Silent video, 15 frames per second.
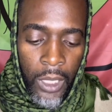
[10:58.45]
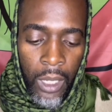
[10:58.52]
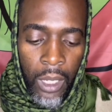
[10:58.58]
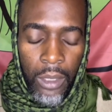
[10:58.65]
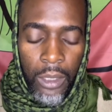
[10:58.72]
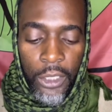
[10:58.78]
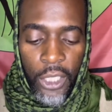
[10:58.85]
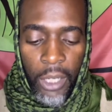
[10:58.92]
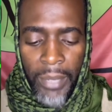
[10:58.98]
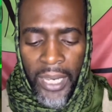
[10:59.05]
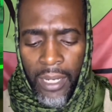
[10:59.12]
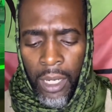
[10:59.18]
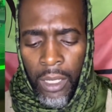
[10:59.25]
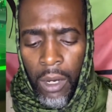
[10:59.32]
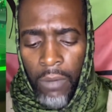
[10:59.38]
The
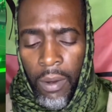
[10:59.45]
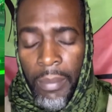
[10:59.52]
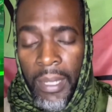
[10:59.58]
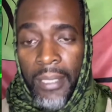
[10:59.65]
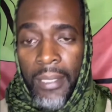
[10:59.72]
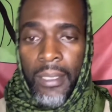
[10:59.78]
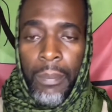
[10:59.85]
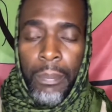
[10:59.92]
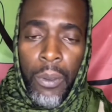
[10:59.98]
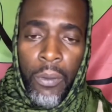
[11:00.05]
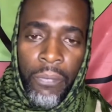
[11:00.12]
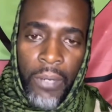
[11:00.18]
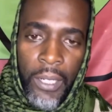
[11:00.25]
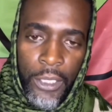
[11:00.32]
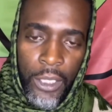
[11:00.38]
Jamaican government is a
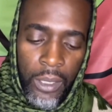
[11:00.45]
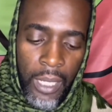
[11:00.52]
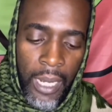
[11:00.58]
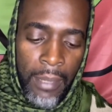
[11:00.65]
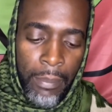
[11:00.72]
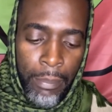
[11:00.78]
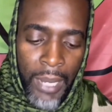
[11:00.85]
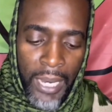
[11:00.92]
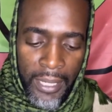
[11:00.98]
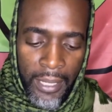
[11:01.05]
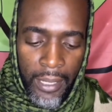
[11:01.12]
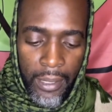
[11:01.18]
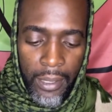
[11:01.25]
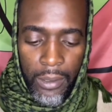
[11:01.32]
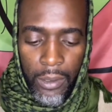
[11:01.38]
professional at
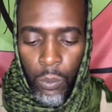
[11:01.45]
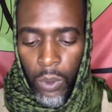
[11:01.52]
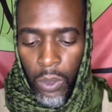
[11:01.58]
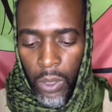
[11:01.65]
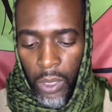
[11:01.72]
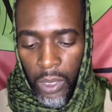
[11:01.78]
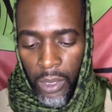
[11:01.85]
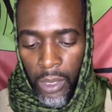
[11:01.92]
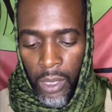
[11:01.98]
begging the world.